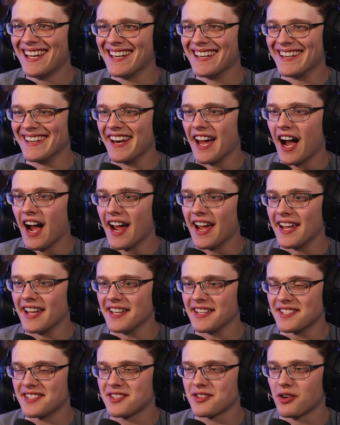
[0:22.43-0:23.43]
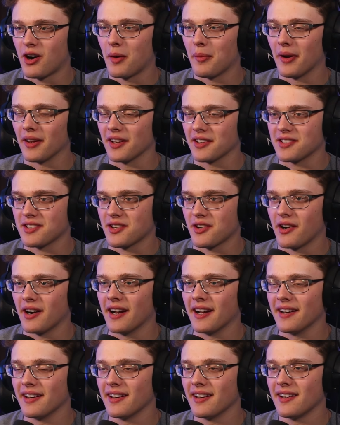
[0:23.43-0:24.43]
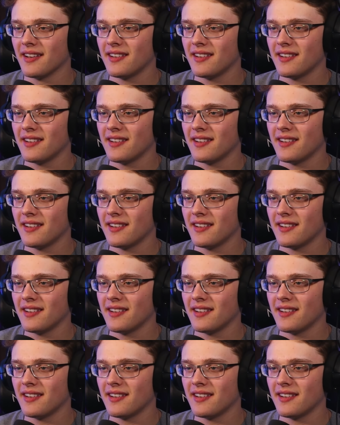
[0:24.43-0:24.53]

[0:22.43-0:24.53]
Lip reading: Nice. Drawbar looks great.